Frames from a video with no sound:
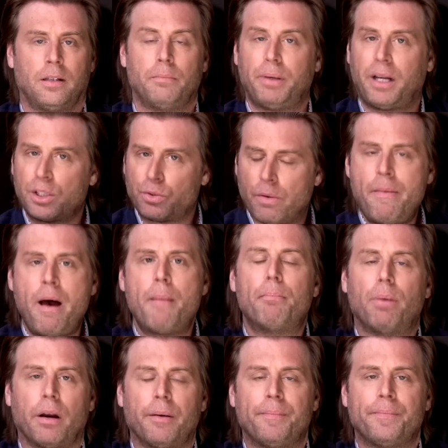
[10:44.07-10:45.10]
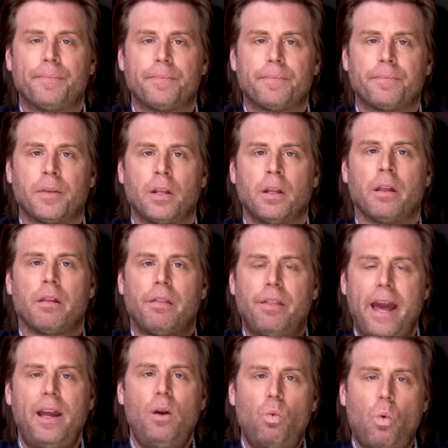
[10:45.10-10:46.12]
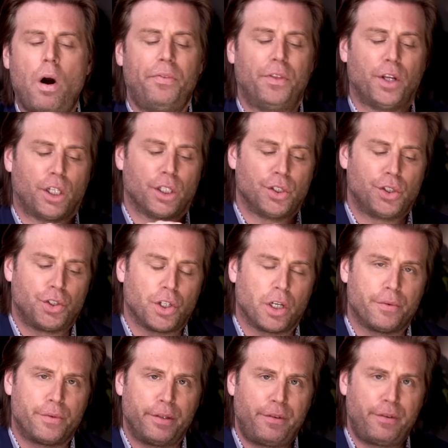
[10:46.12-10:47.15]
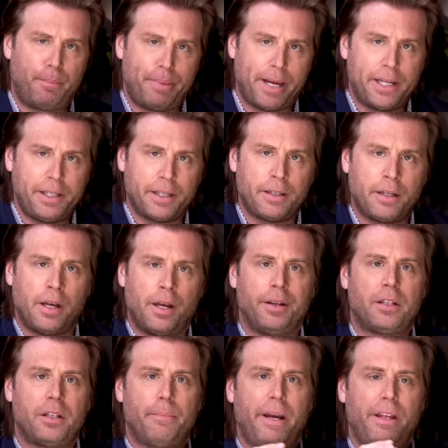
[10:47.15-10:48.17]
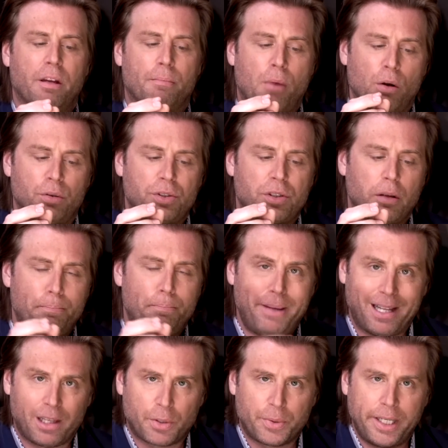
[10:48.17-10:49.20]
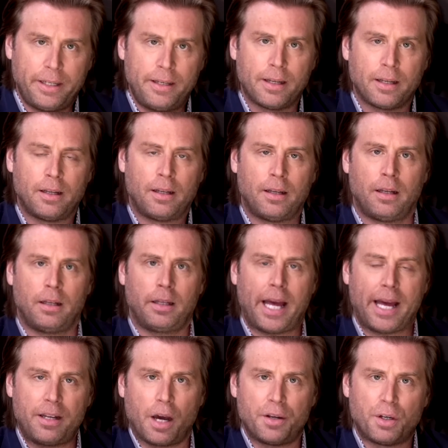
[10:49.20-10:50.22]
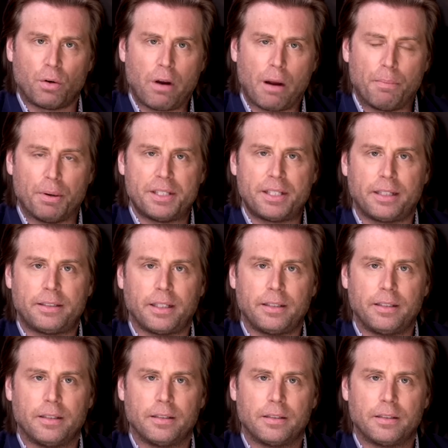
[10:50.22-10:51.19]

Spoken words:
Because remember, they want the conservative opinion to be the most pilloried and underrepresented.